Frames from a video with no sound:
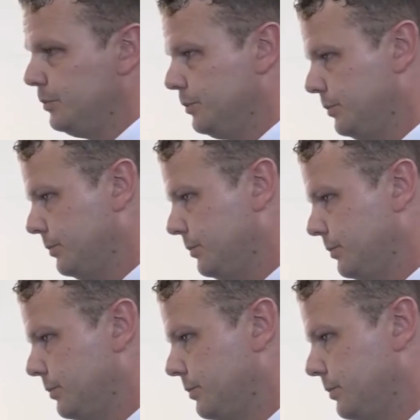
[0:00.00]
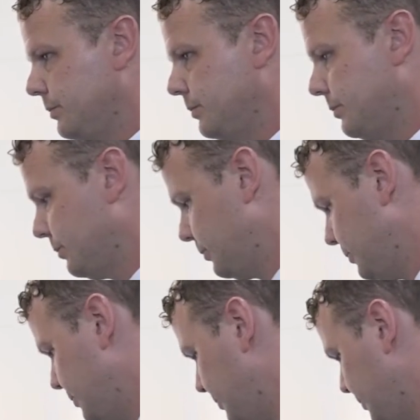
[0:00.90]

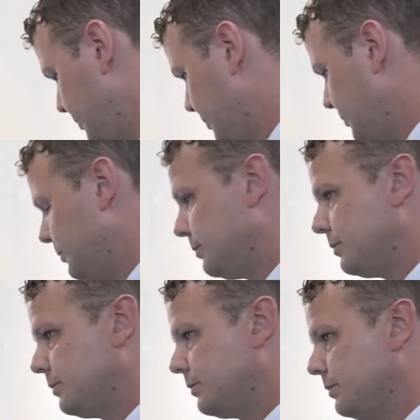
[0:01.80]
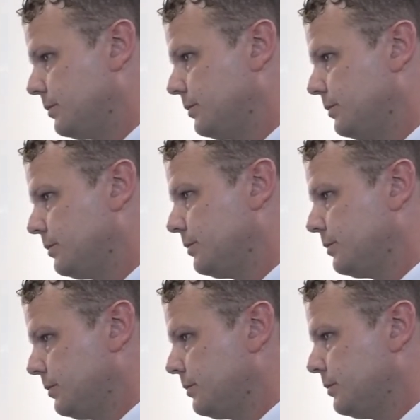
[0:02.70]

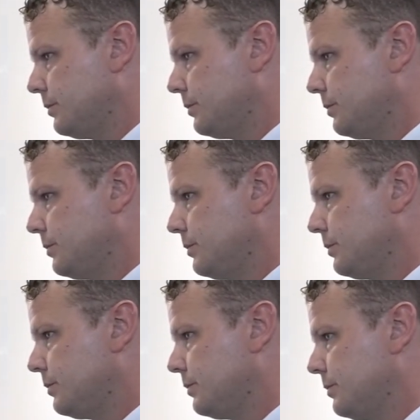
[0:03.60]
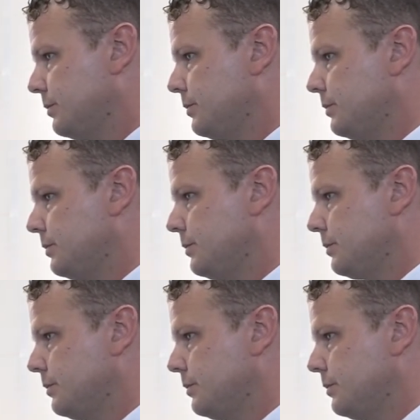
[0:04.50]
(not speaking)